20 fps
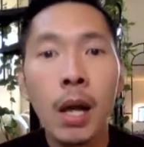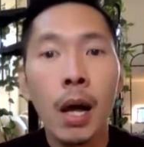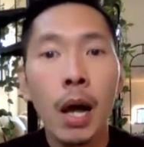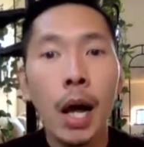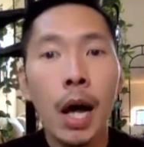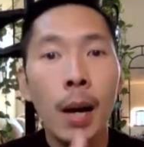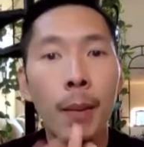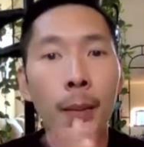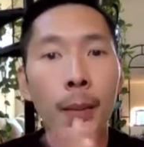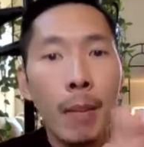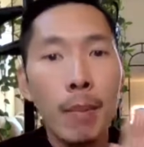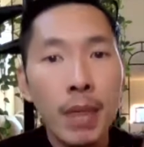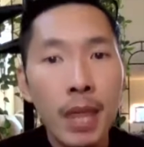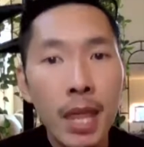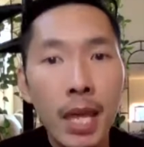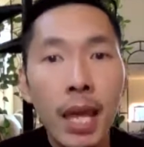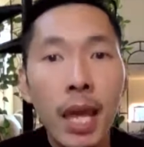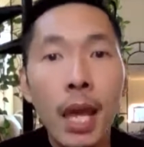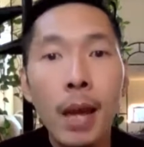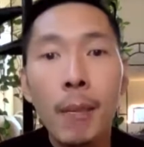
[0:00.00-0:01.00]
I'm
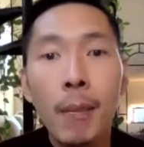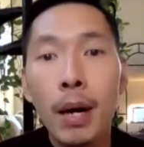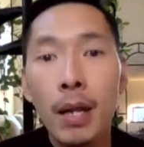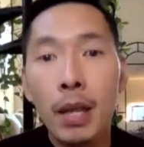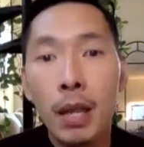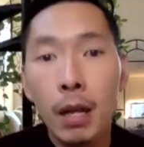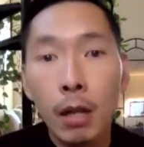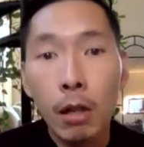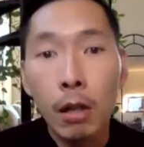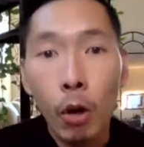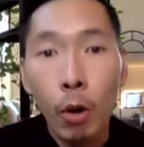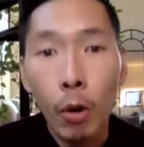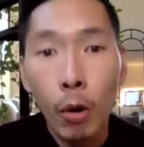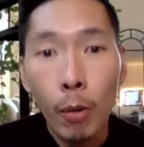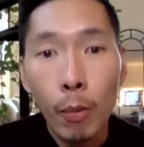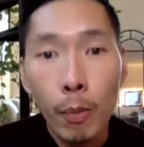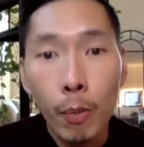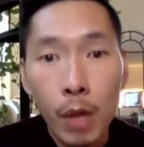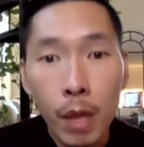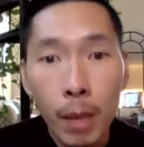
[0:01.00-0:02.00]
thinking about
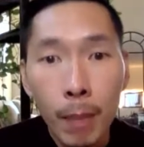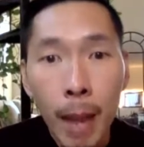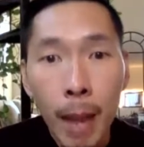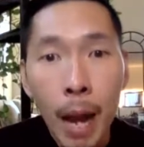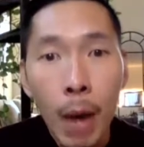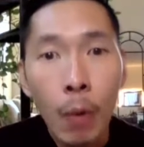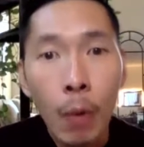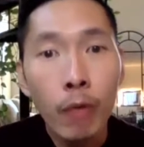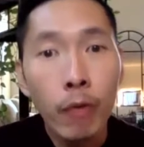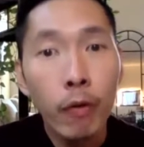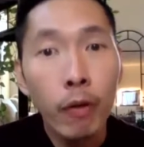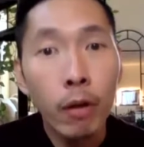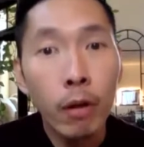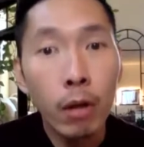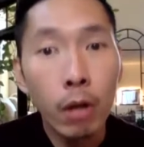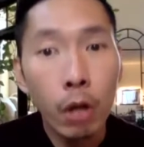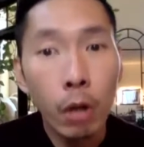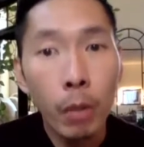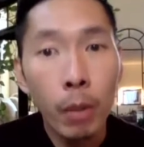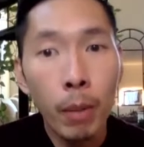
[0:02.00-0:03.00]
the powerful
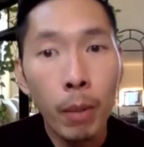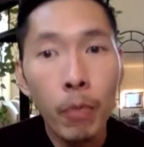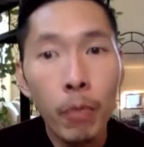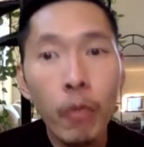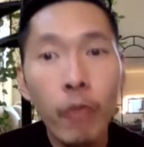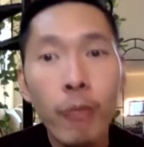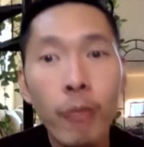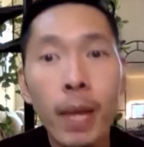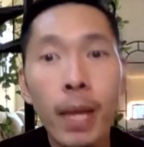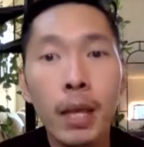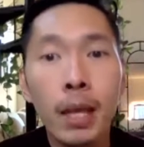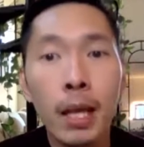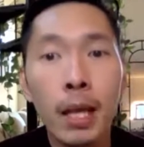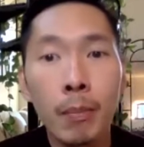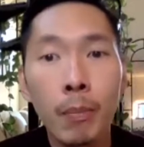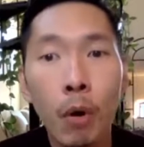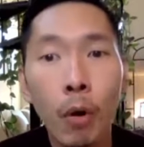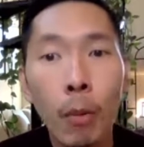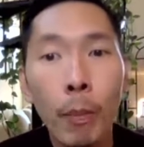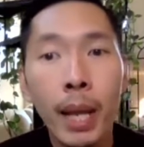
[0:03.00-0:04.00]
global movement that
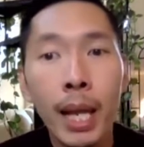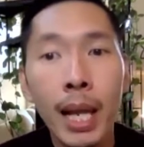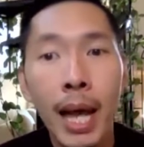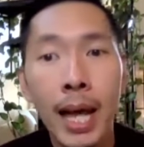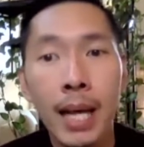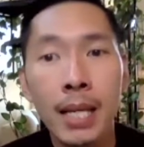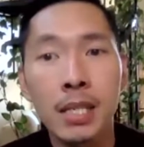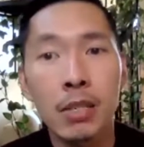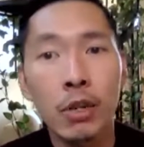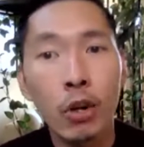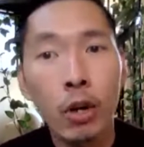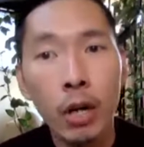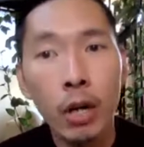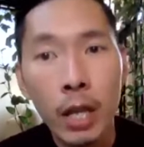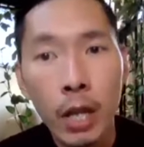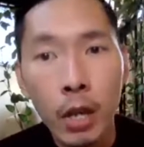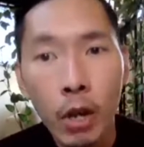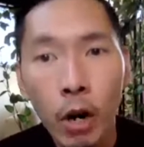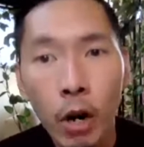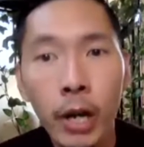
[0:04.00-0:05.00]
mobilized
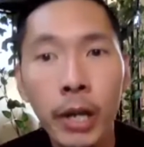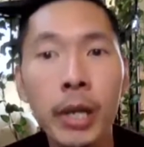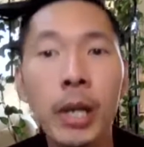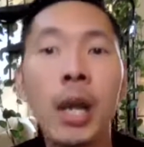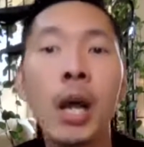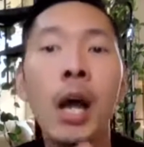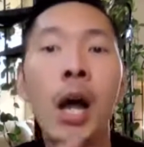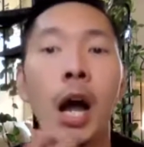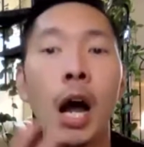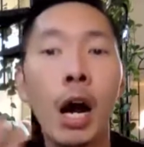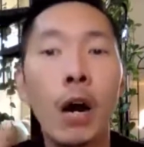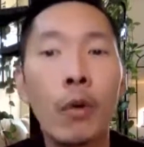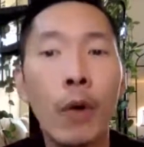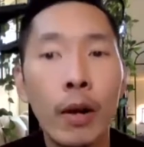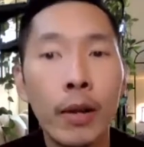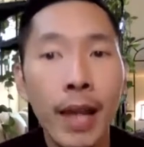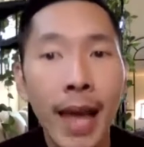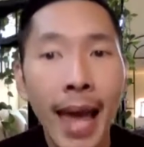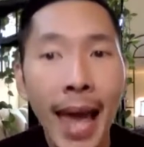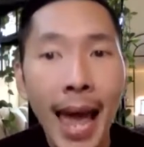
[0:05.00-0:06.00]
early on
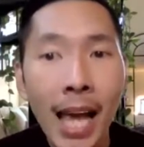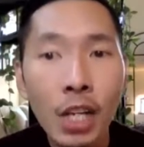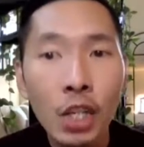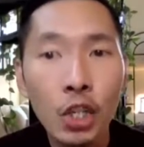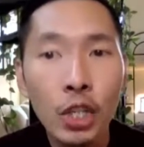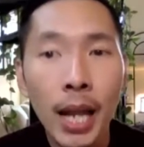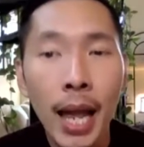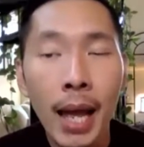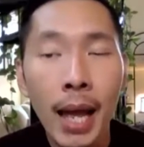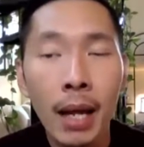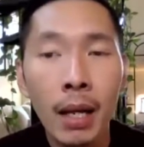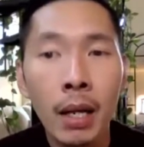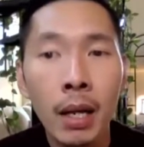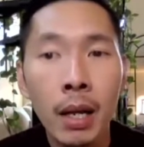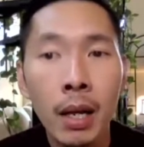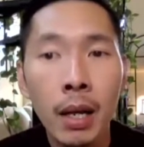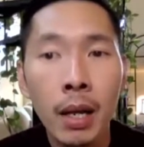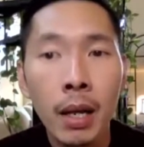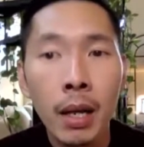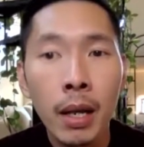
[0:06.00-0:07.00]
around the hashtag
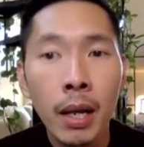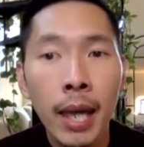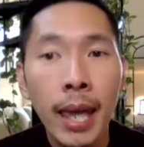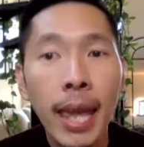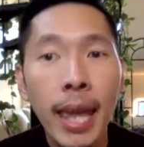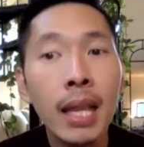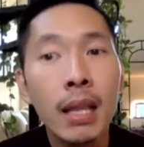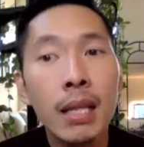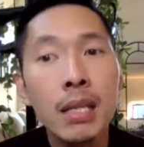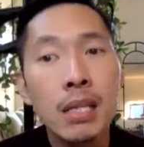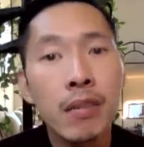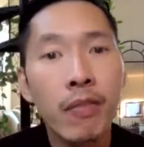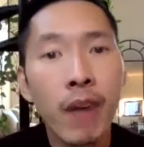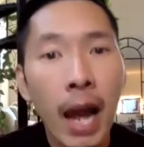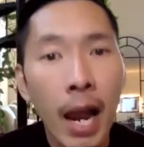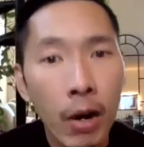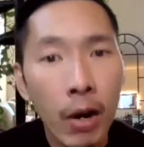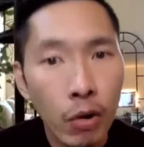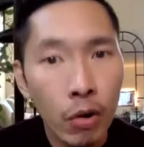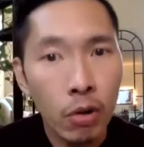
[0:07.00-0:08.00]
hate is a
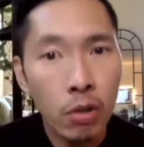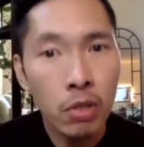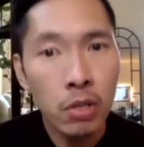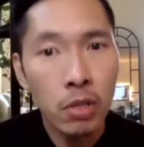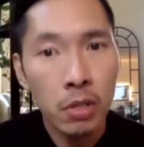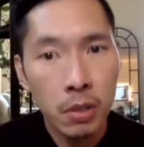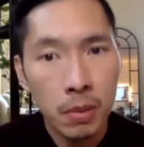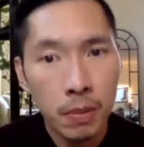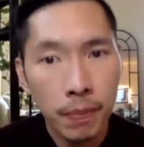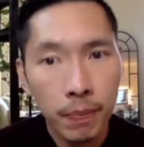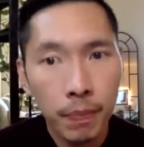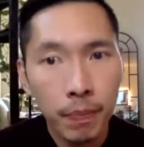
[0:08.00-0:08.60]
virus